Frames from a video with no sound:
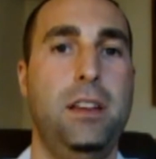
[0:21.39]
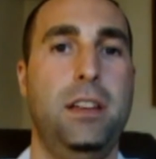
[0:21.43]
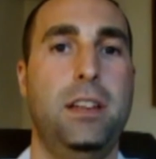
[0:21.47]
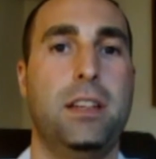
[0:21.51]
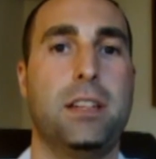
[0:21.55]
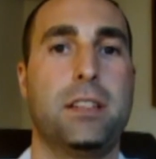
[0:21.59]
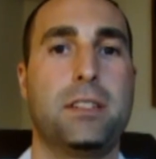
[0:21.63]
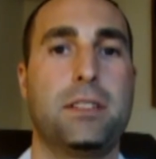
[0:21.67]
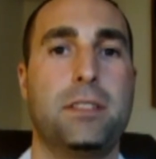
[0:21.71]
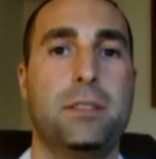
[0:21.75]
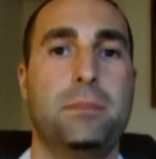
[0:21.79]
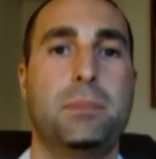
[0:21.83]

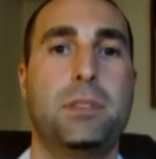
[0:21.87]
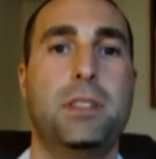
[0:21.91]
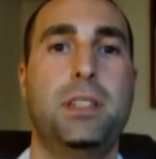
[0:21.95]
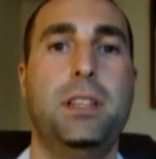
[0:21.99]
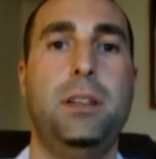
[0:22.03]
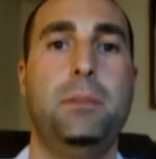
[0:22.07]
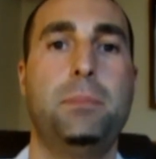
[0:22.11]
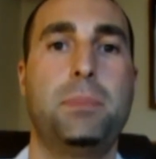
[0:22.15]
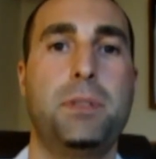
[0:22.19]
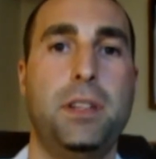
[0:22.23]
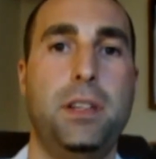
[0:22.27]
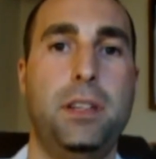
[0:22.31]
and some
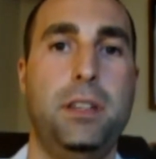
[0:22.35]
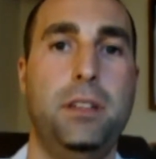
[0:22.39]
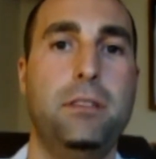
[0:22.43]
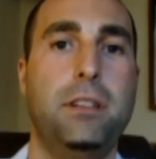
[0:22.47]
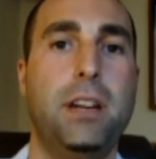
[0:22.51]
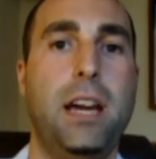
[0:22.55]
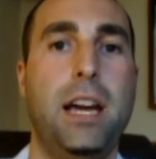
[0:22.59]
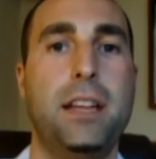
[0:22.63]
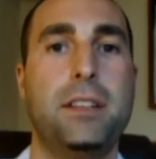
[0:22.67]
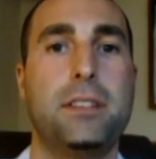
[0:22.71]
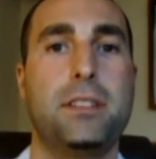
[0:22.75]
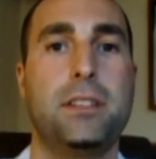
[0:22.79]
tips that you
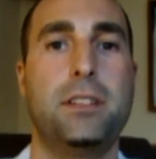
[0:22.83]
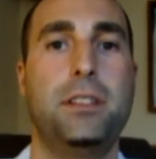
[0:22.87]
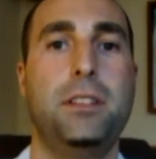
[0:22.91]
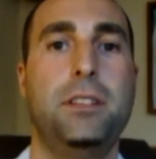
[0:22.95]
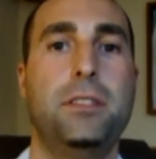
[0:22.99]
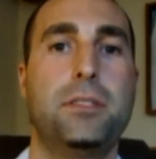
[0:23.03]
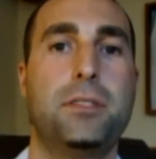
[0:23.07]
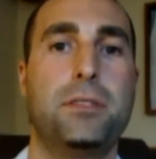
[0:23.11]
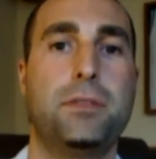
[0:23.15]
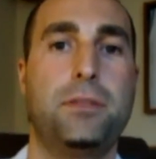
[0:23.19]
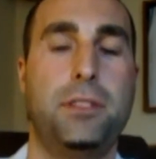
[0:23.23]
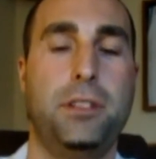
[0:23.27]
guys can
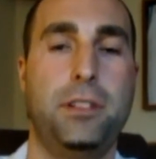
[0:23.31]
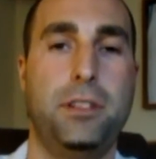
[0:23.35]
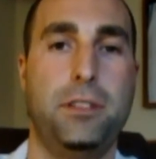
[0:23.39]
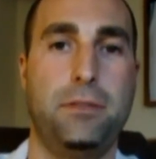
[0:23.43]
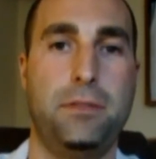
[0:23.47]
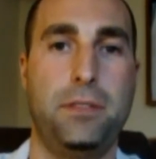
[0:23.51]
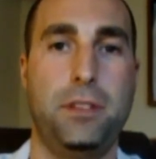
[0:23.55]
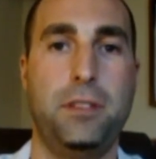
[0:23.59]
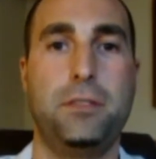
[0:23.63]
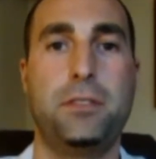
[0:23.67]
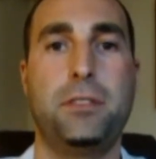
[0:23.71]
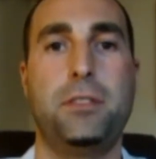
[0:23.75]
use for your
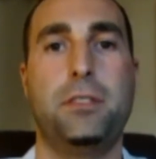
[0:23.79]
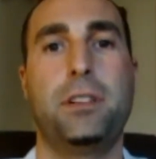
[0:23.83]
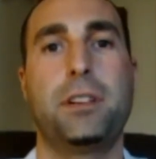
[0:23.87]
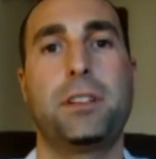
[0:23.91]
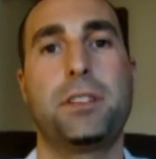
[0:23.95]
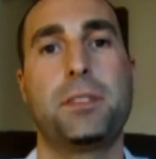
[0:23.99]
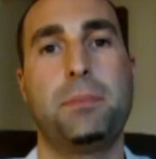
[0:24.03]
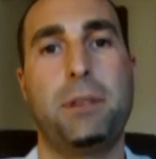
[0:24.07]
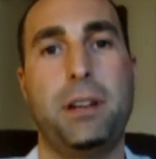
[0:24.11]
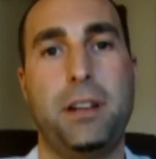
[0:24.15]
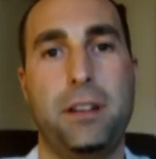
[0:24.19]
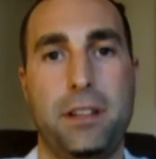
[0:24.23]
future
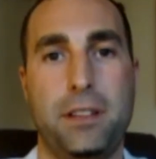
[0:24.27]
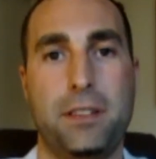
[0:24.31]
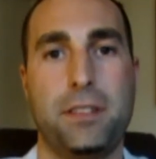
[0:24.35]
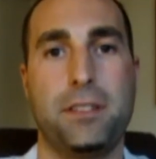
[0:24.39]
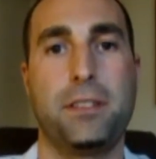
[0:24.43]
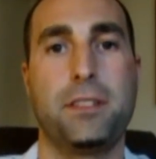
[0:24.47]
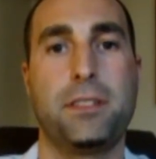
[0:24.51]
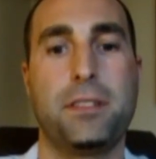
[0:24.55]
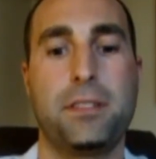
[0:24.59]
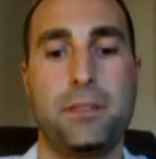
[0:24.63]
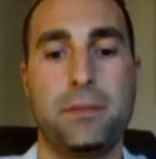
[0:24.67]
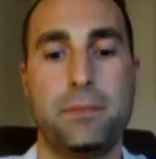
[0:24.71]

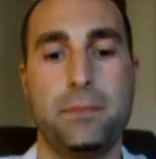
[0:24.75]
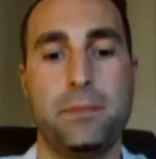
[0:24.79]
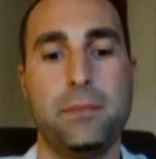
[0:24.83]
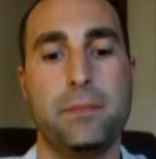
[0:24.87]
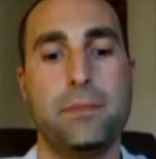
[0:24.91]
experiences.